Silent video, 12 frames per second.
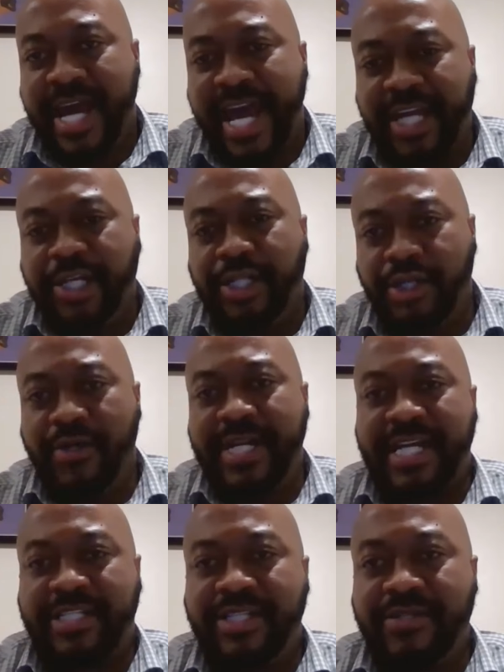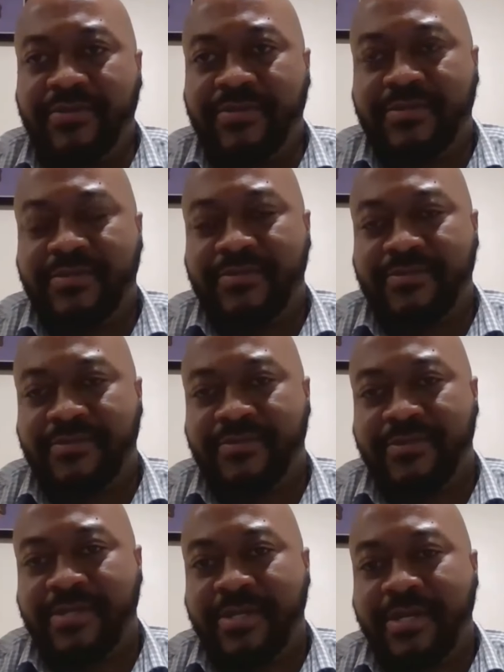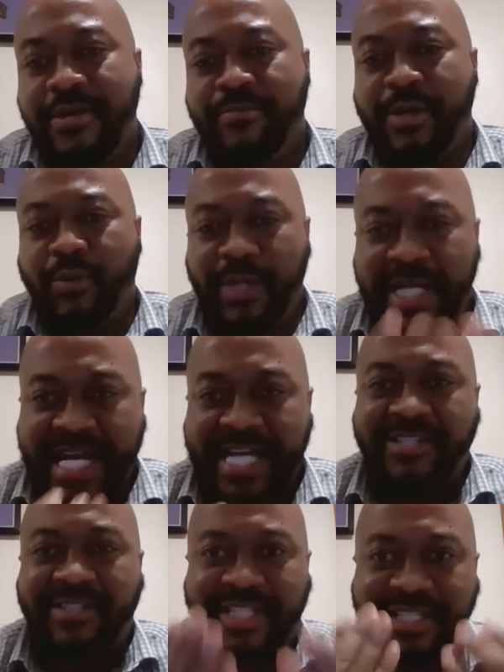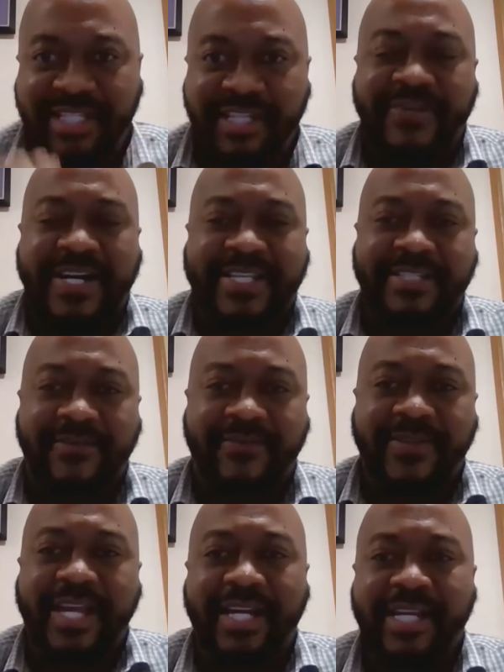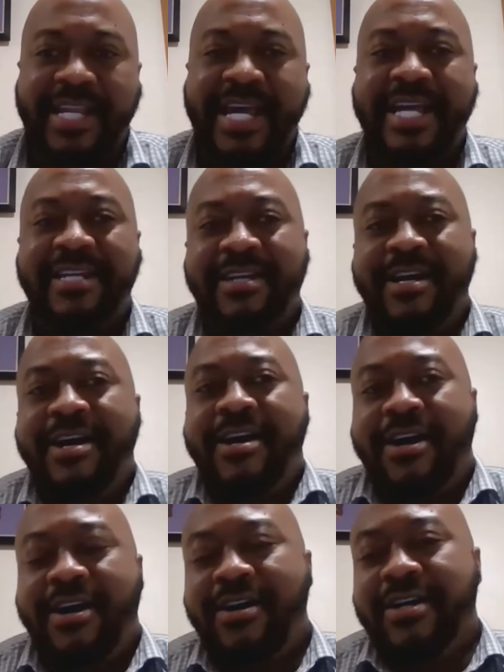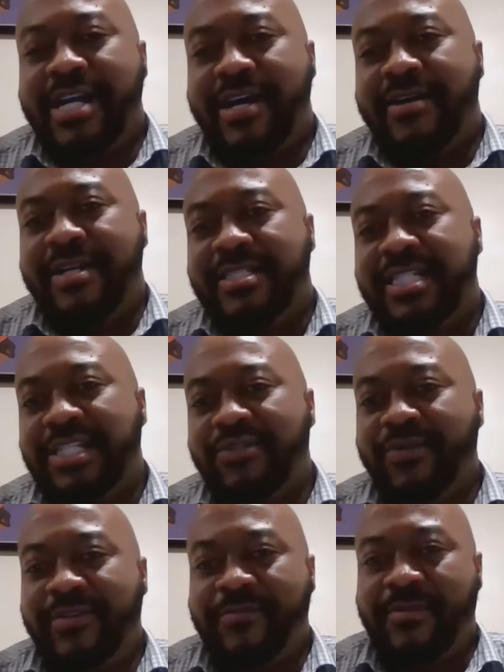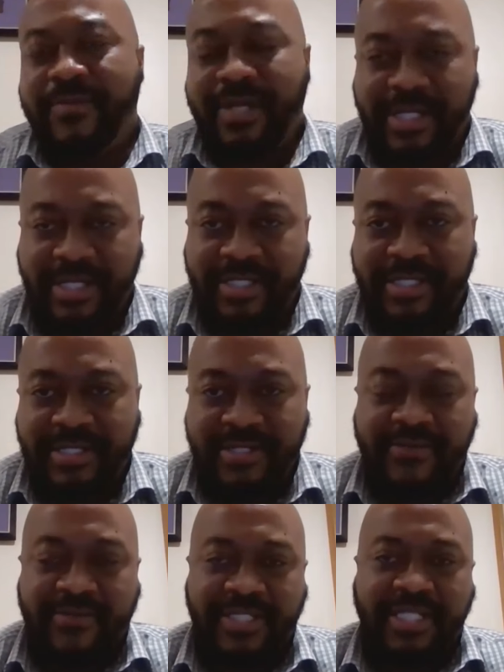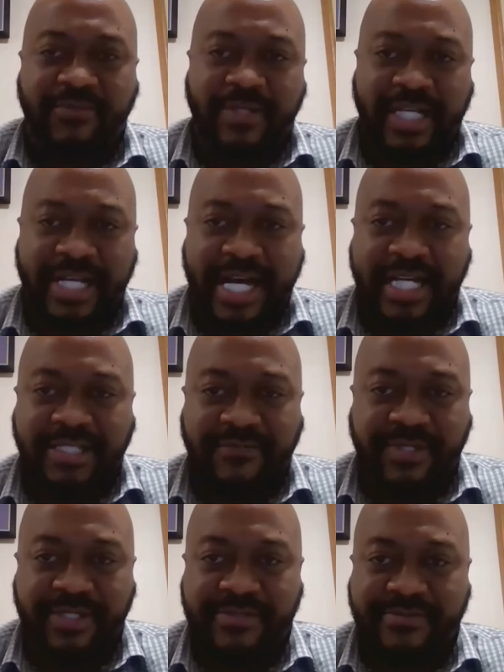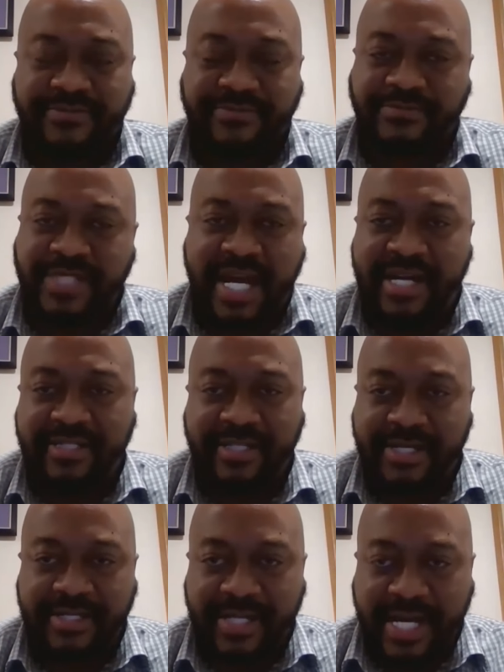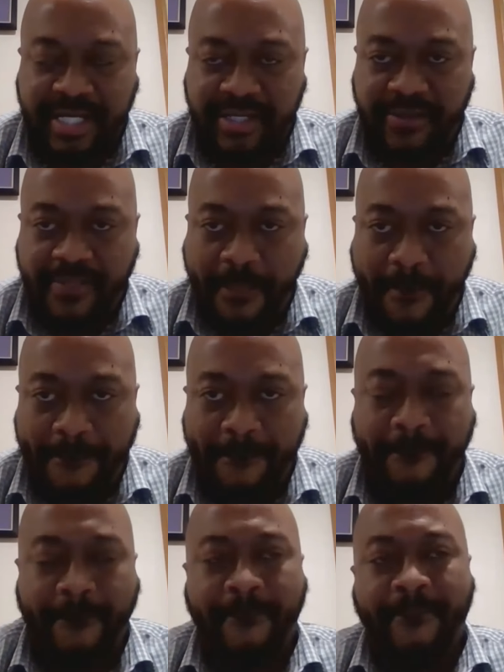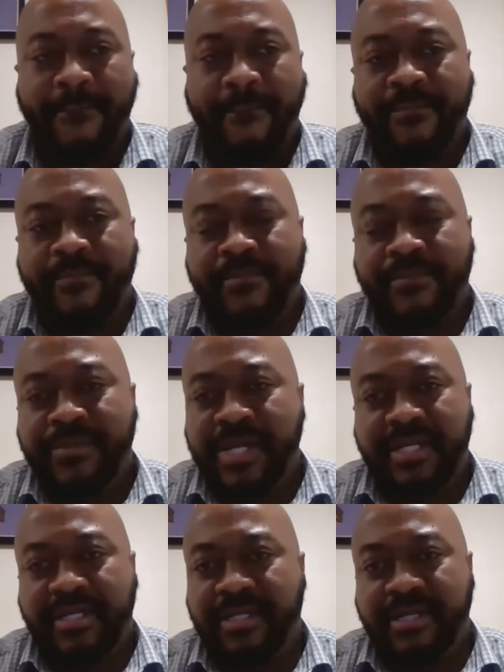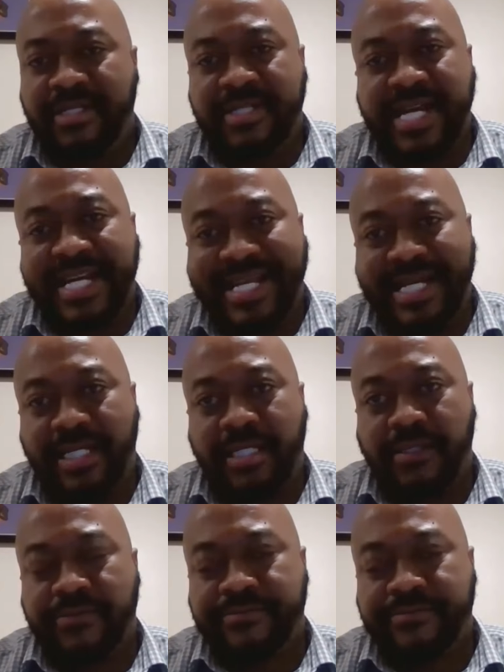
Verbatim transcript: And you know that too. But we like to deceive ourselves thinking that, oh, no, that she's with me because she really likes me. No, she doesn't like you. She does not like you.